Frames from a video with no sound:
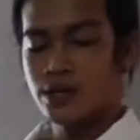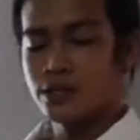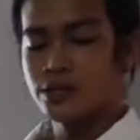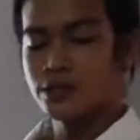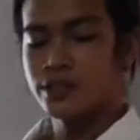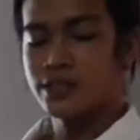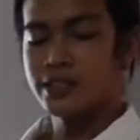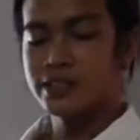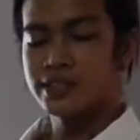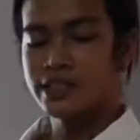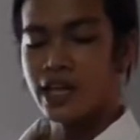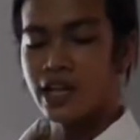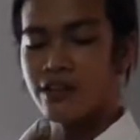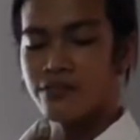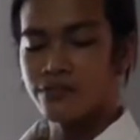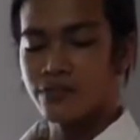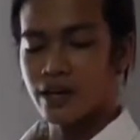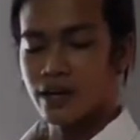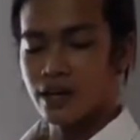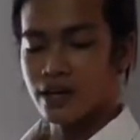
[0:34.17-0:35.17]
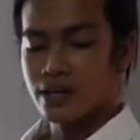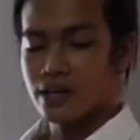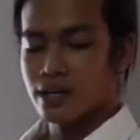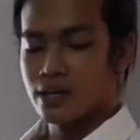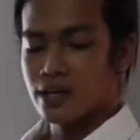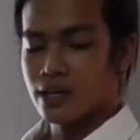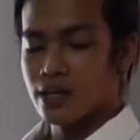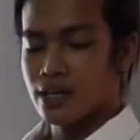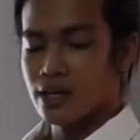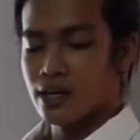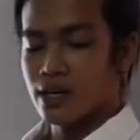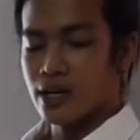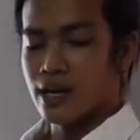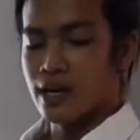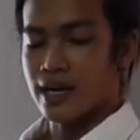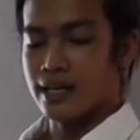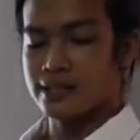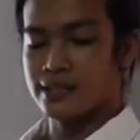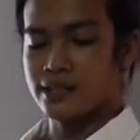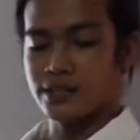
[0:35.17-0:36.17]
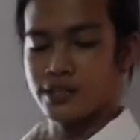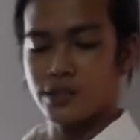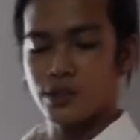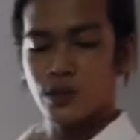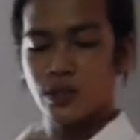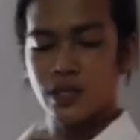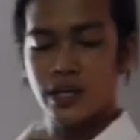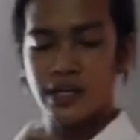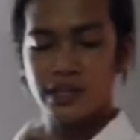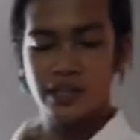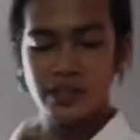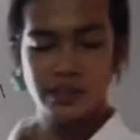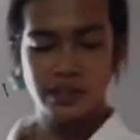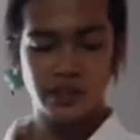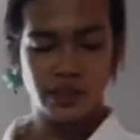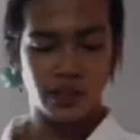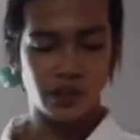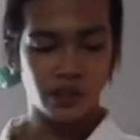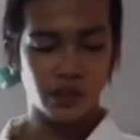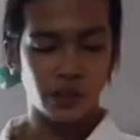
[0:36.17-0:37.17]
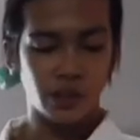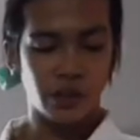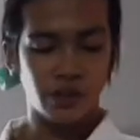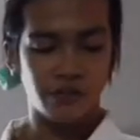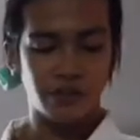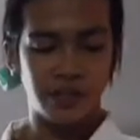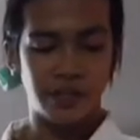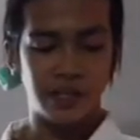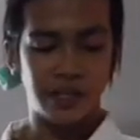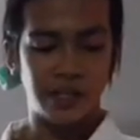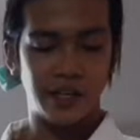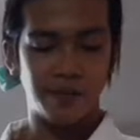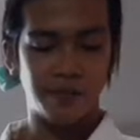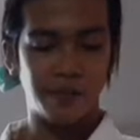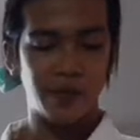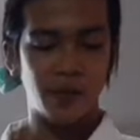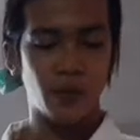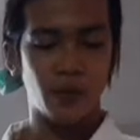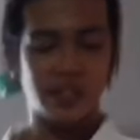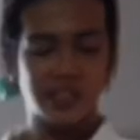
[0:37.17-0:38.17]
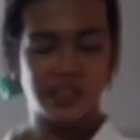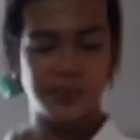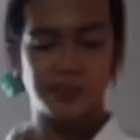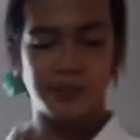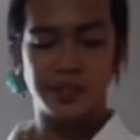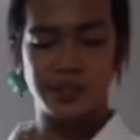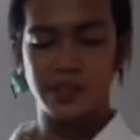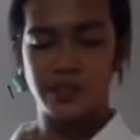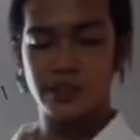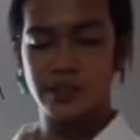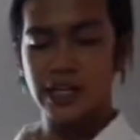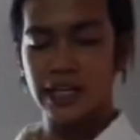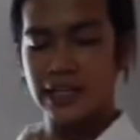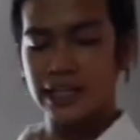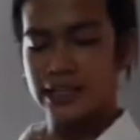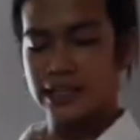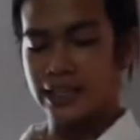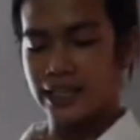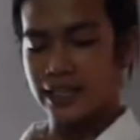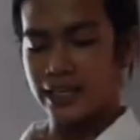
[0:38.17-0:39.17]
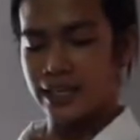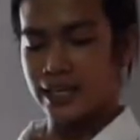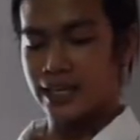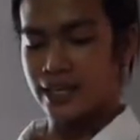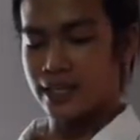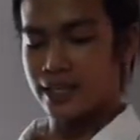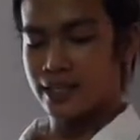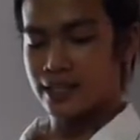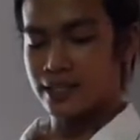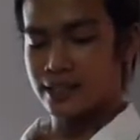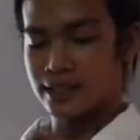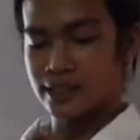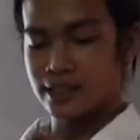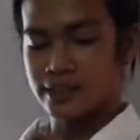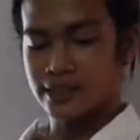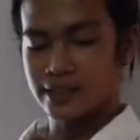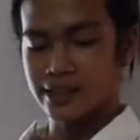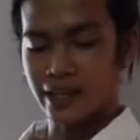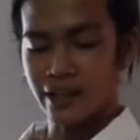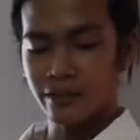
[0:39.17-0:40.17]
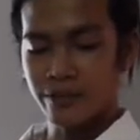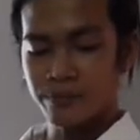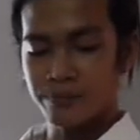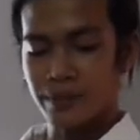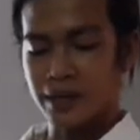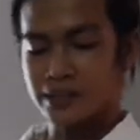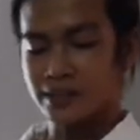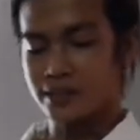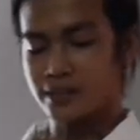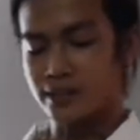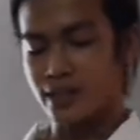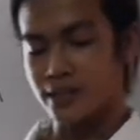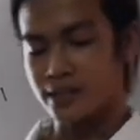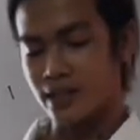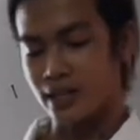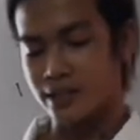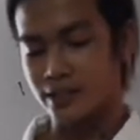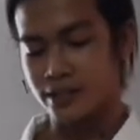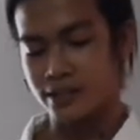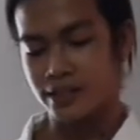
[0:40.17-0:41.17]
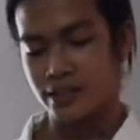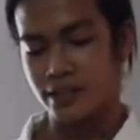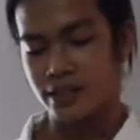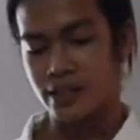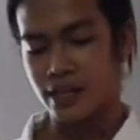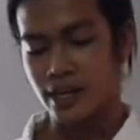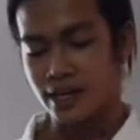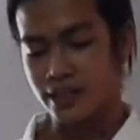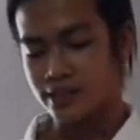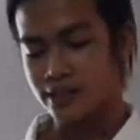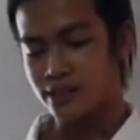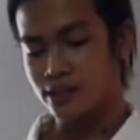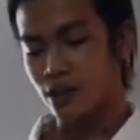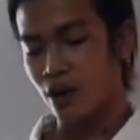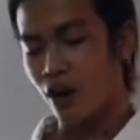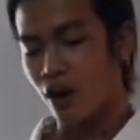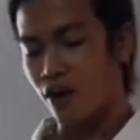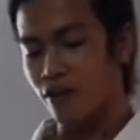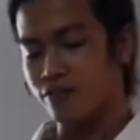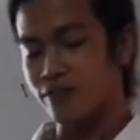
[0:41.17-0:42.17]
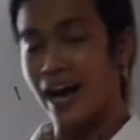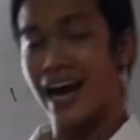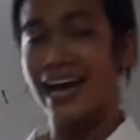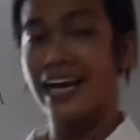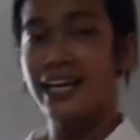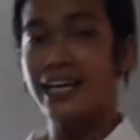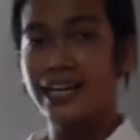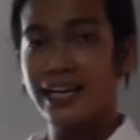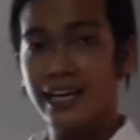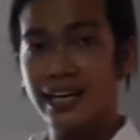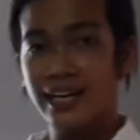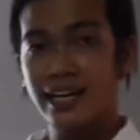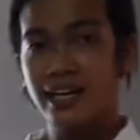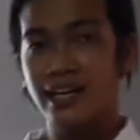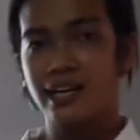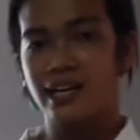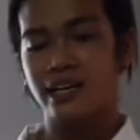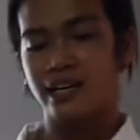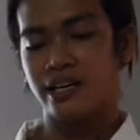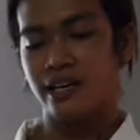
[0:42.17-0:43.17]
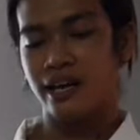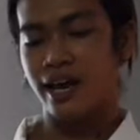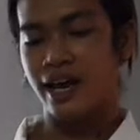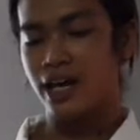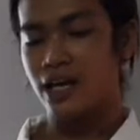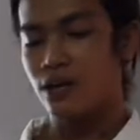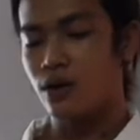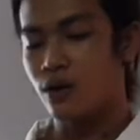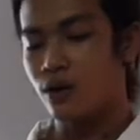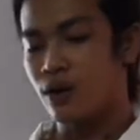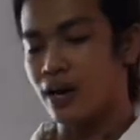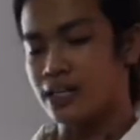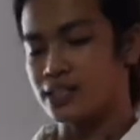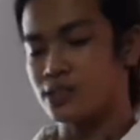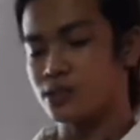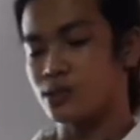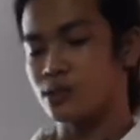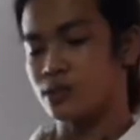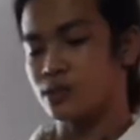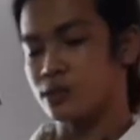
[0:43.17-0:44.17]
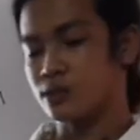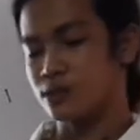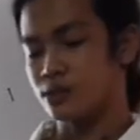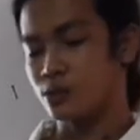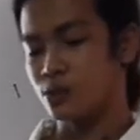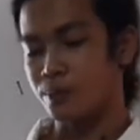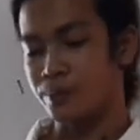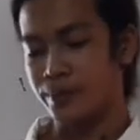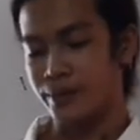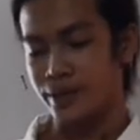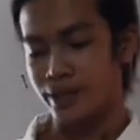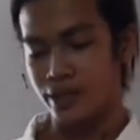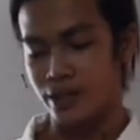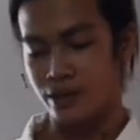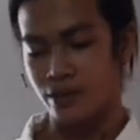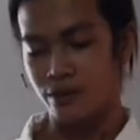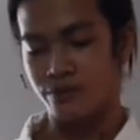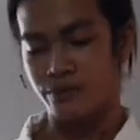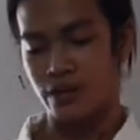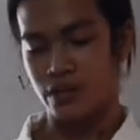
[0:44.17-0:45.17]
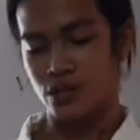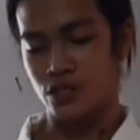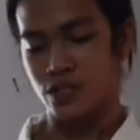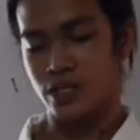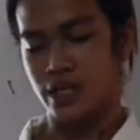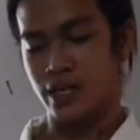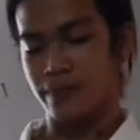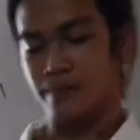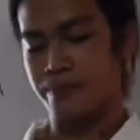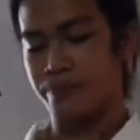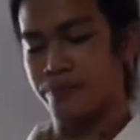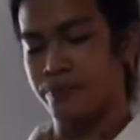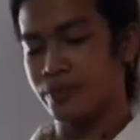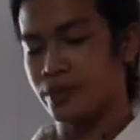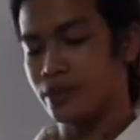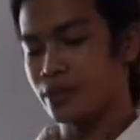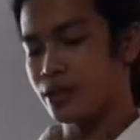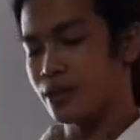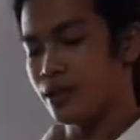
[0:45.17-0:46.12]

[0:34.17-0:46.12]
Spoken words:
So, the self as the regulating center of an individual's personality, self processes under the guise of ID, ego, and superego functioning.